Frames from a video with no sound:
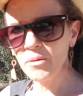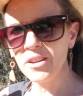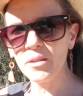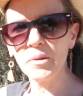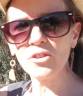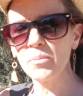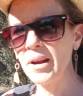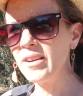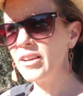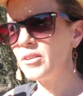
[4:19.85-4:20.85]
when it's a picture
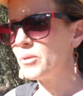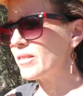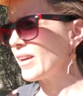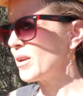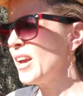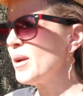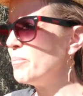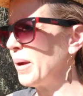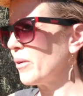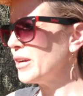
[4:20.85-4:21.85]
painted with like
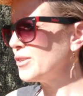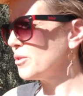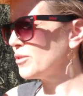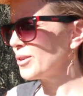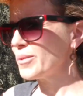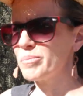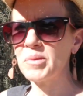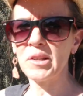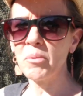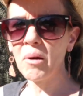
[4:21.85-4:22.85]
berry juice or
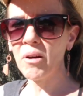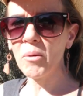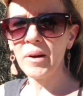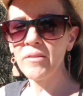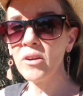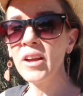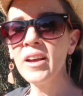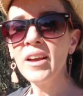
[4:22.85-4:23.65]
cinnabar or whatever.